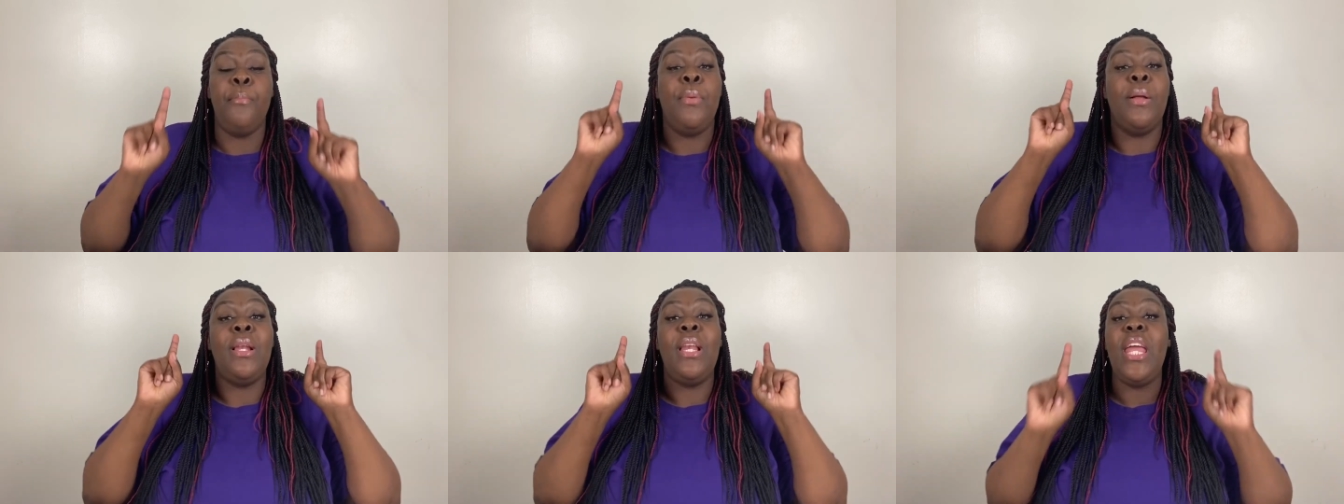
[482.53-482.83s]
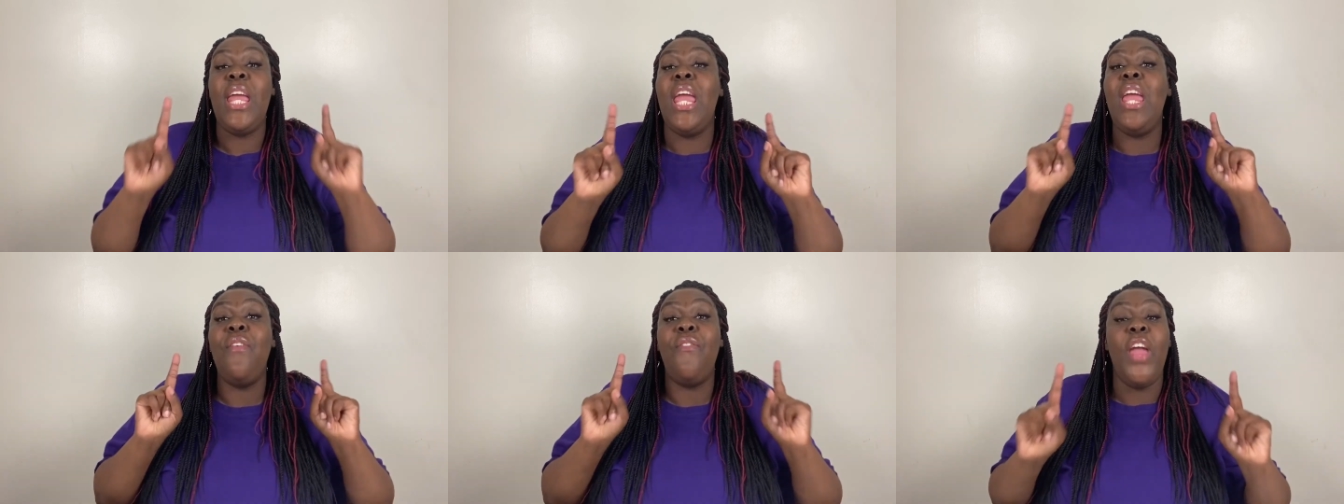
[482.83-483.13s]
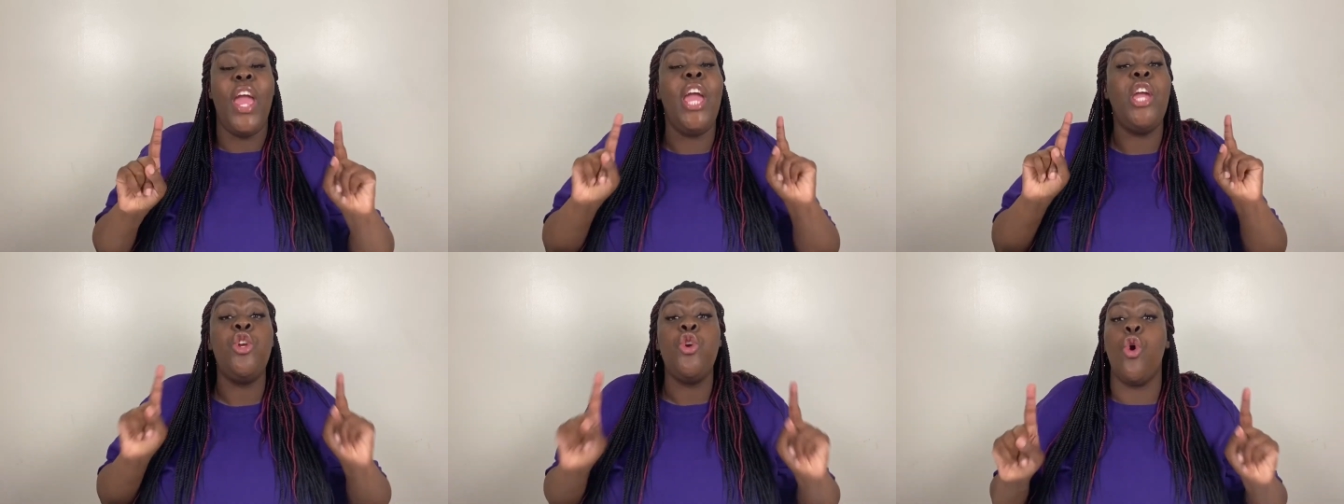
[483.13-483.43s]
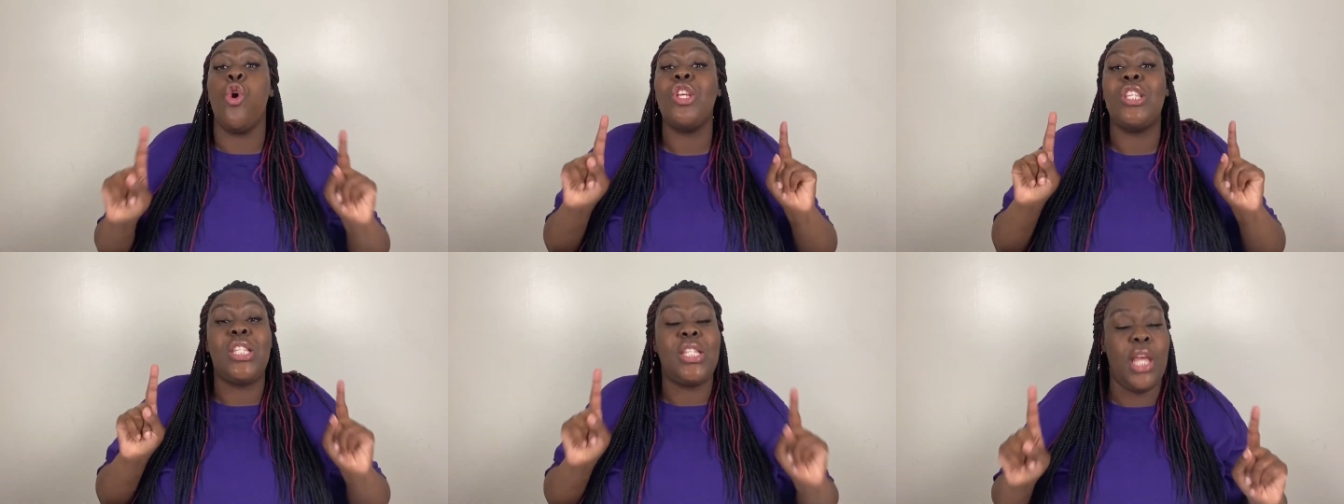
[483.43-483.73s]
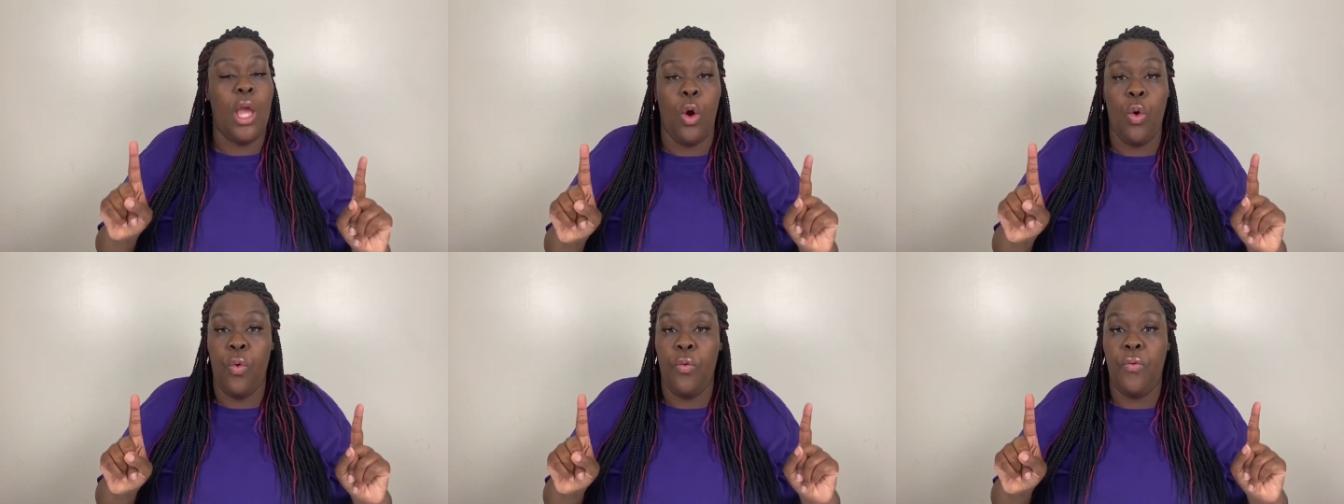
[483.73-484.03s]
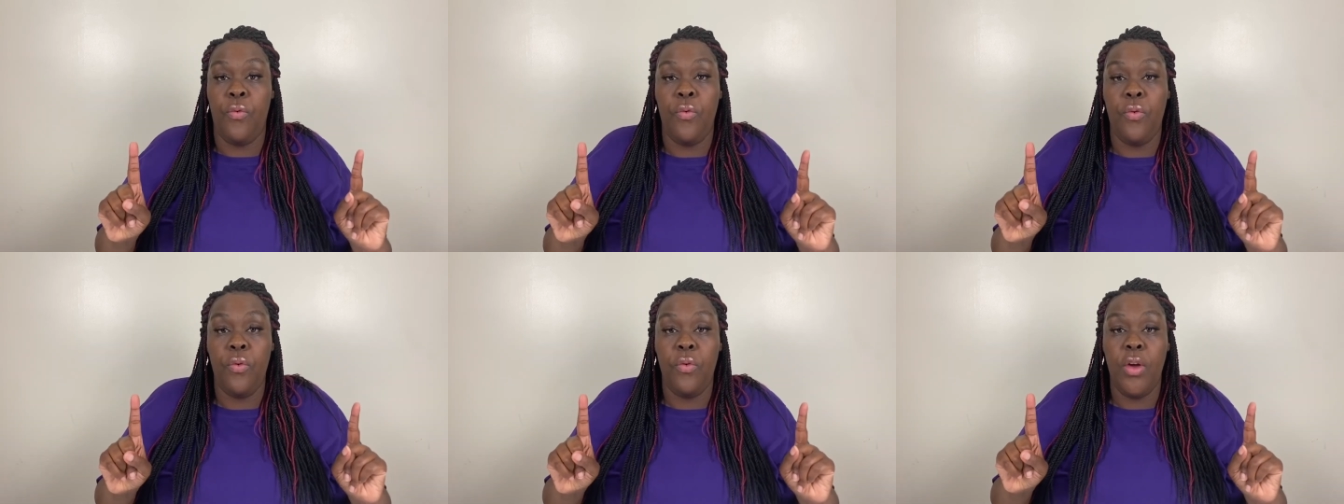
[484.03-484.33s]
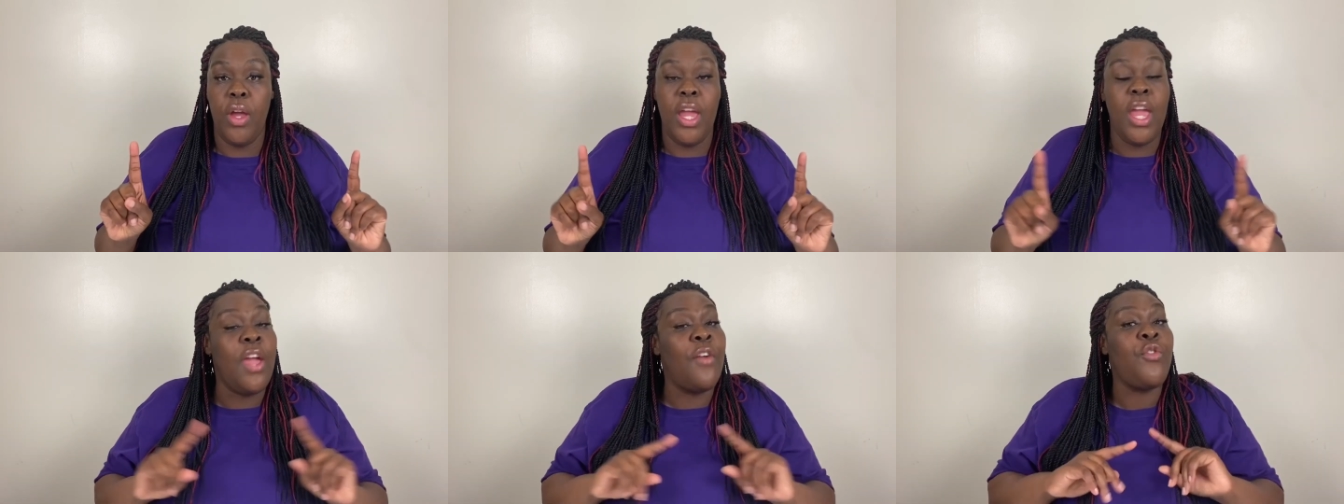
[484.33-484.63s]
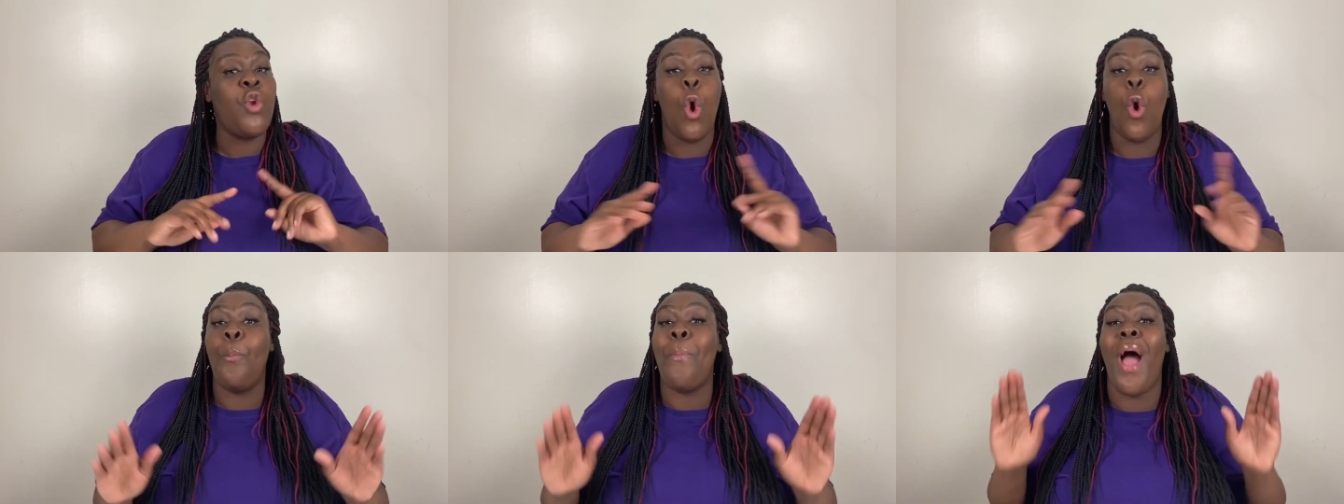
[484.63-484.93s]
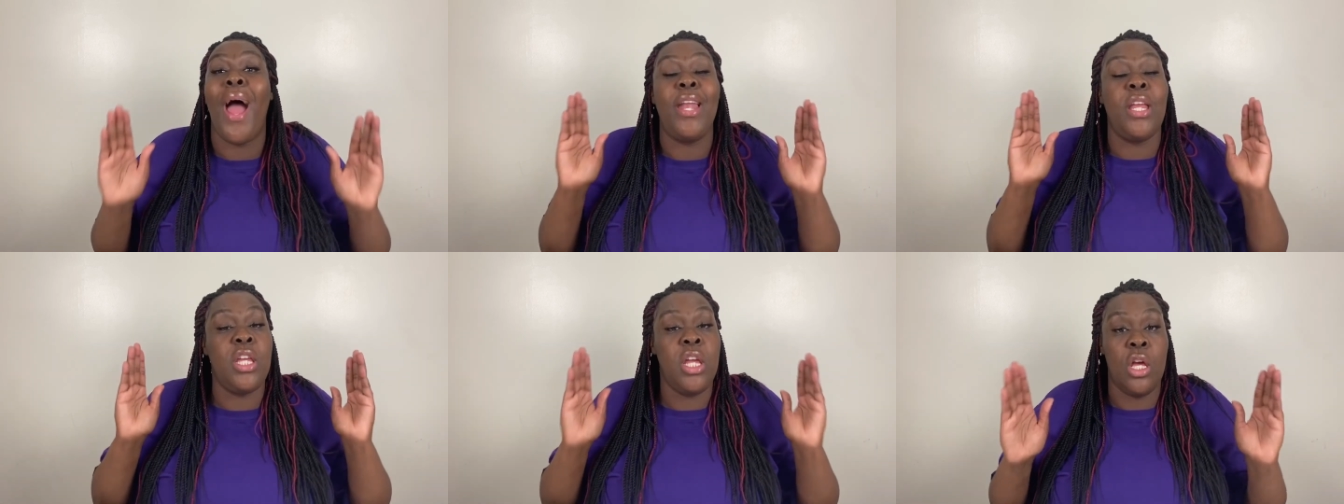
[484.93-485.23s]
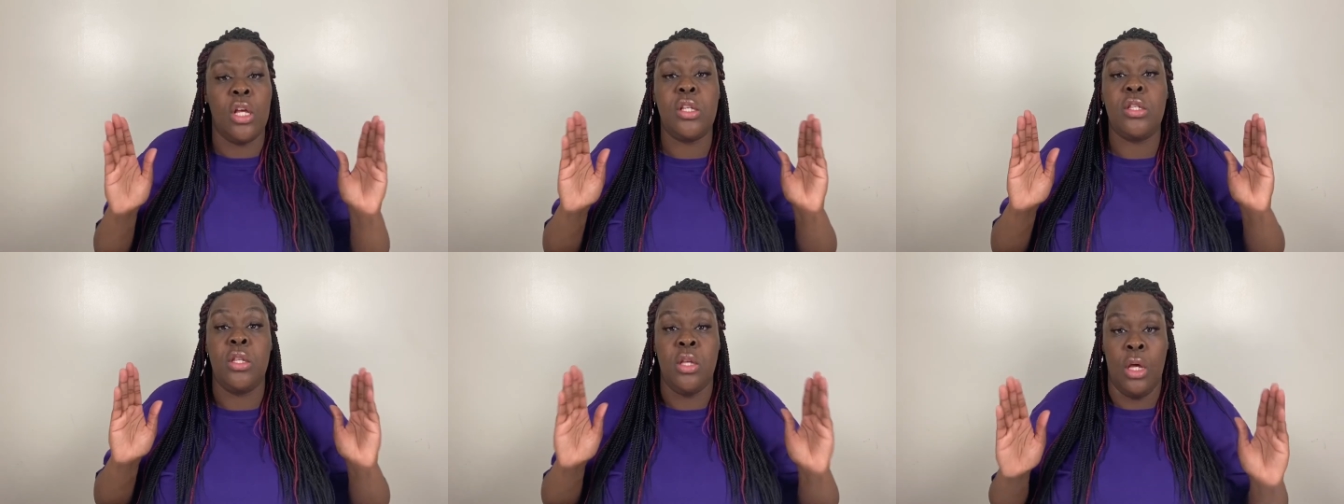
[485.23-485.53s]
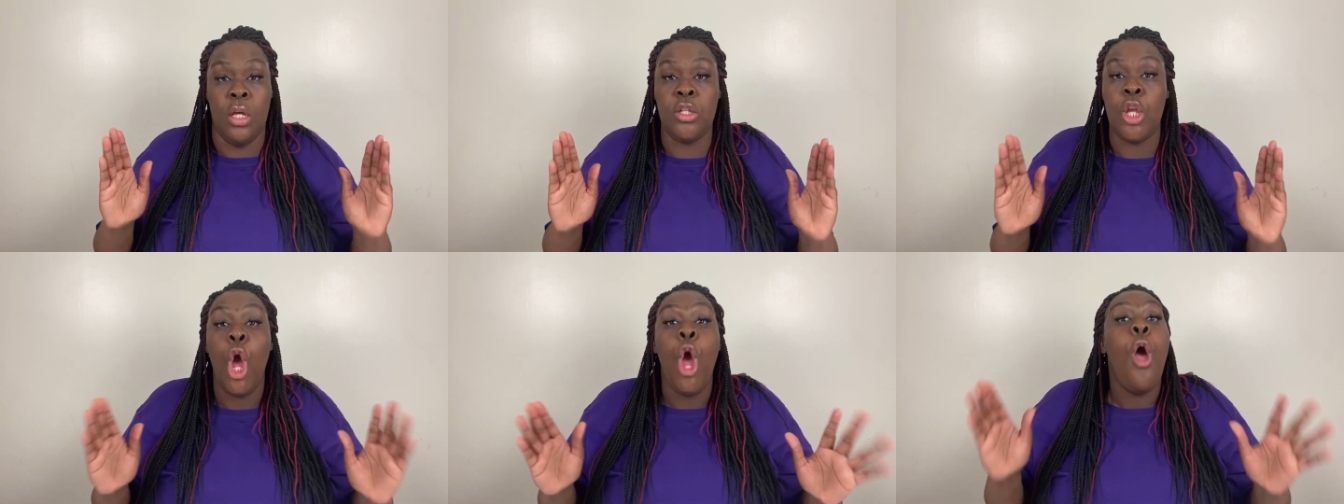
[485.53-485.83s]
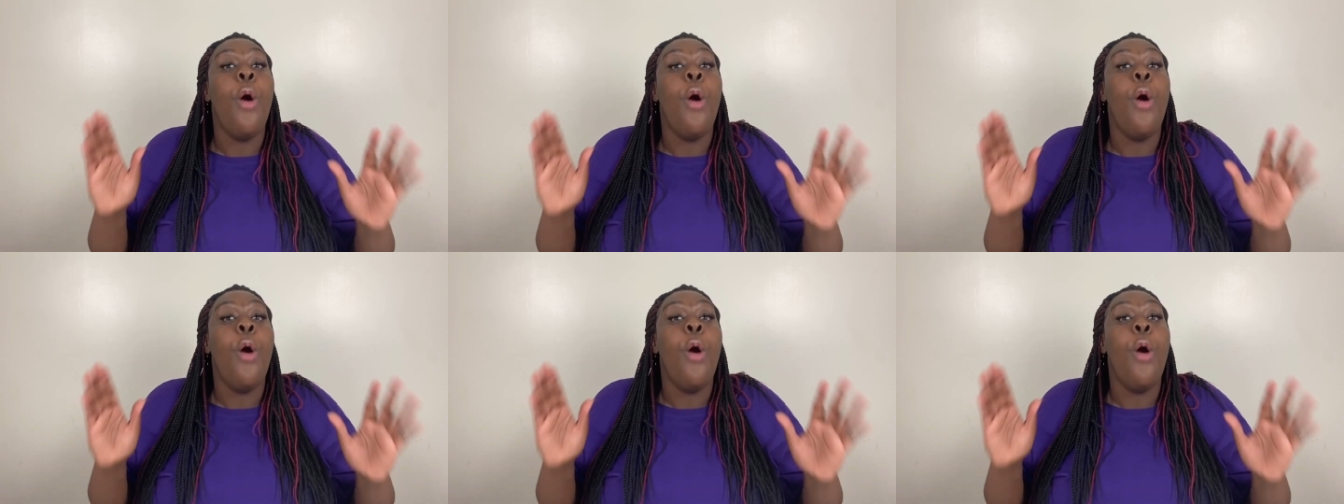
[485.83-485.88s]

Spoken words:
believe in yourself if nobody else does.